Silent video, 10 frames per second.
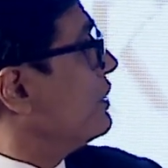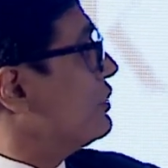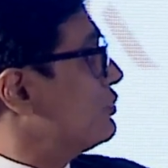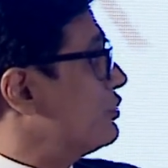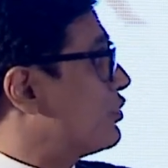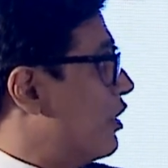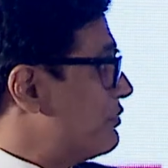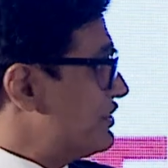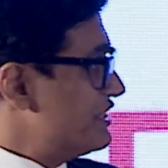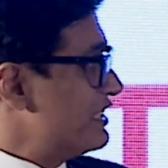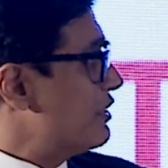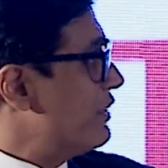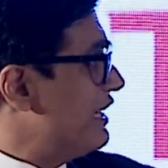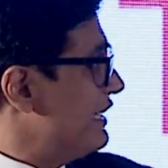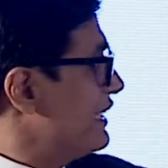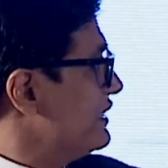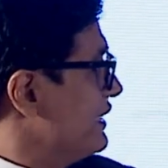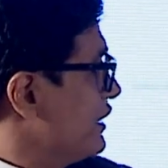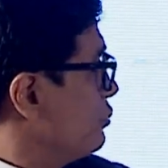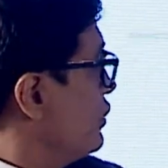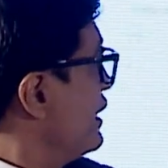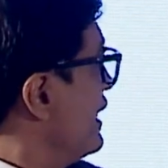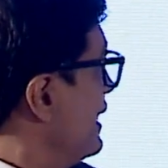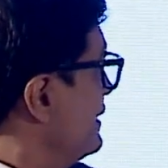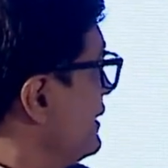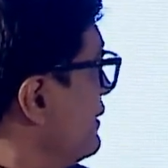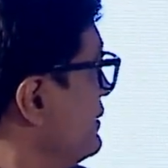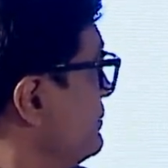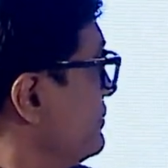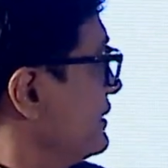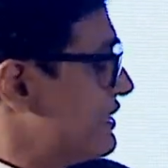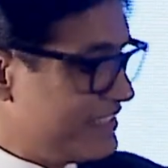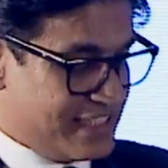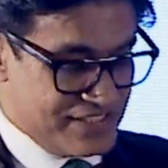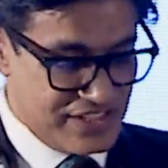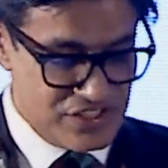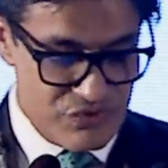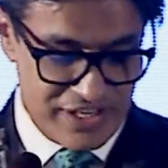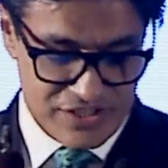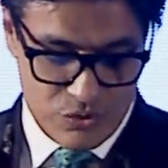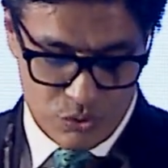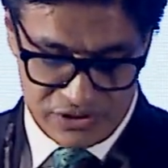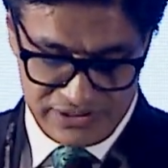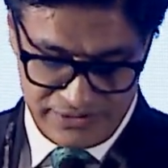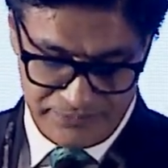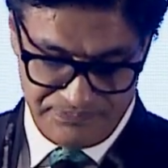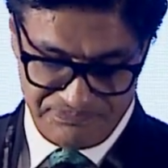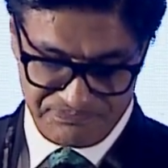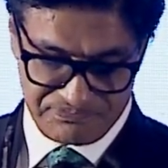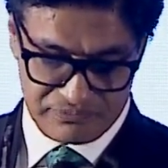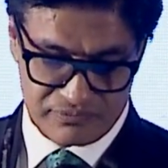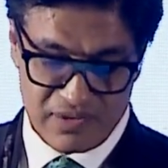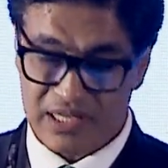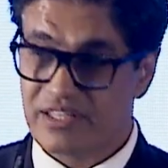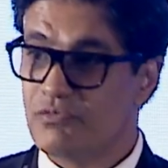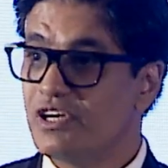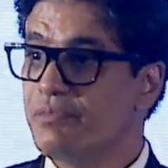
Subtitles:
So the composition, the way it is working is that these district courts, they will